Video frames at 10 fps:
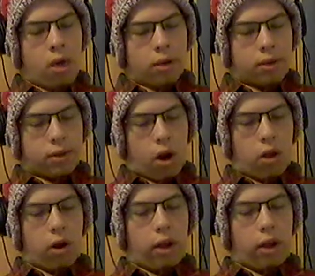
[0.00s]

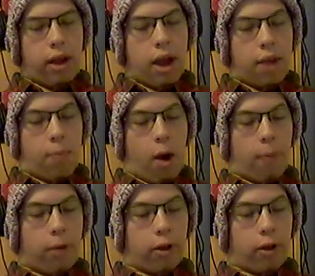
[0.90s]
Scholarly and
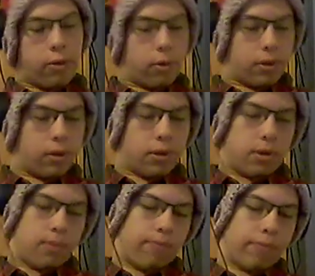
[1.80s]
popular
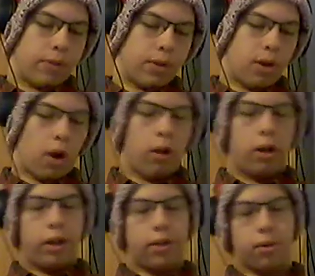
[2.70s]
sources.
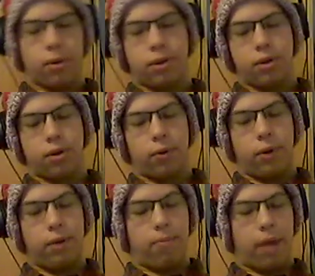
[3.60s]
Scholarly sources are
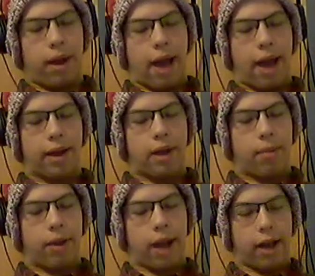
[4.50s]
written by
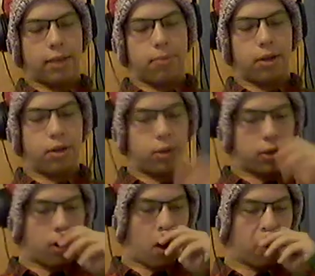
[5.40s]
academic experts or
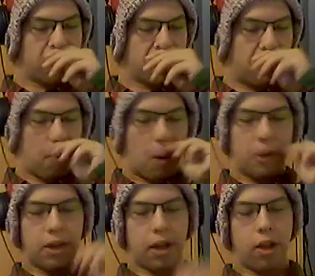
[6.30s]
scholars in a
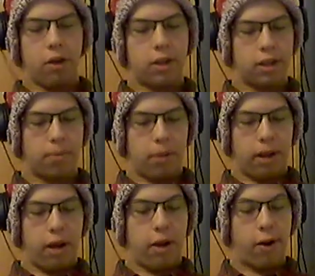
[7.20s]
particular
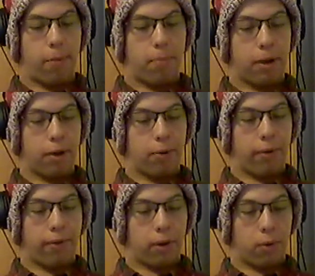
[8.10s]
discipline and are
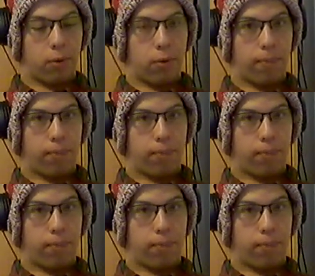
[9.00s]
peer-reviewed,